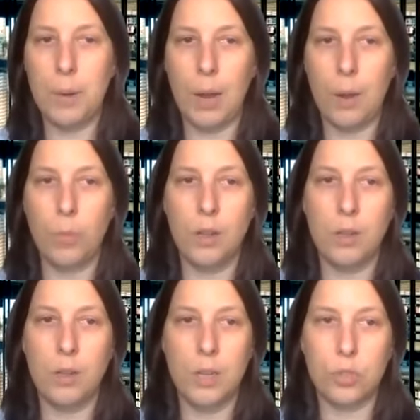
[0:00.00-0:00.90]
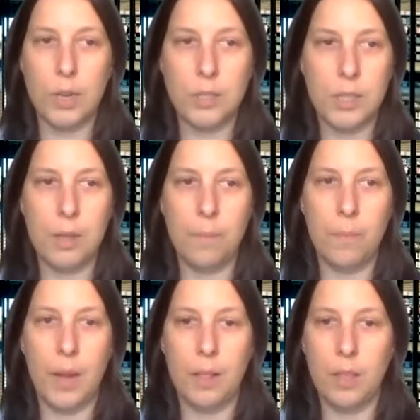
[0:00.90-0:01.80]
but I will address
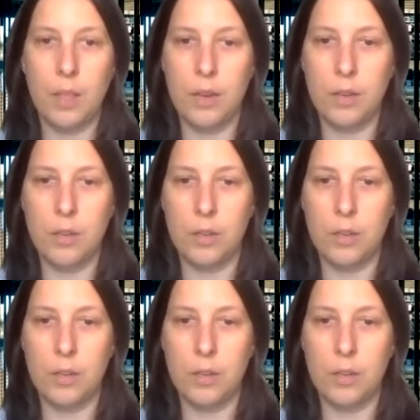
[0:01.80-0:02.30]
them at the end